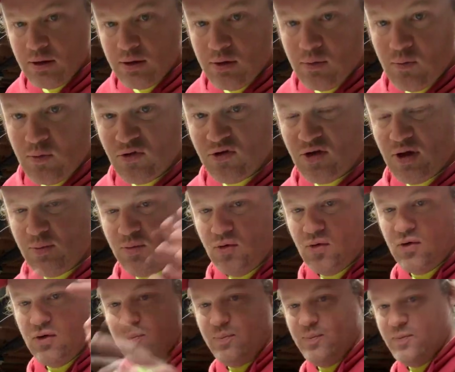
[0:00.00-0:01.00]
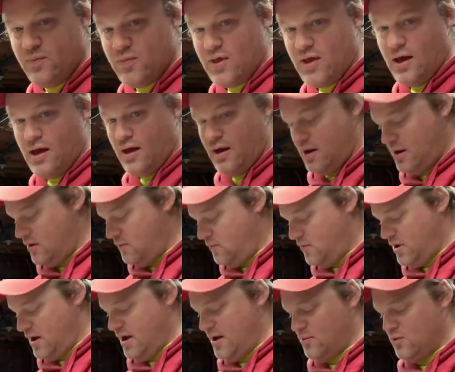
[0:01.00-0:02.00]
what's up Norb? What
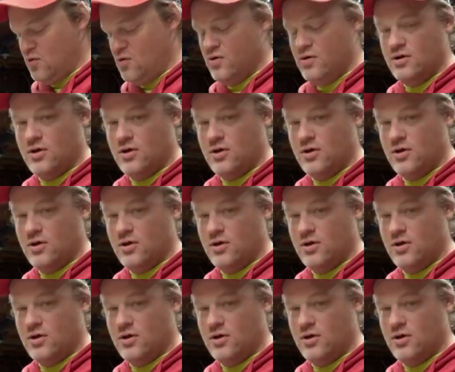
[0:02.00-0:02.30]
I'm going to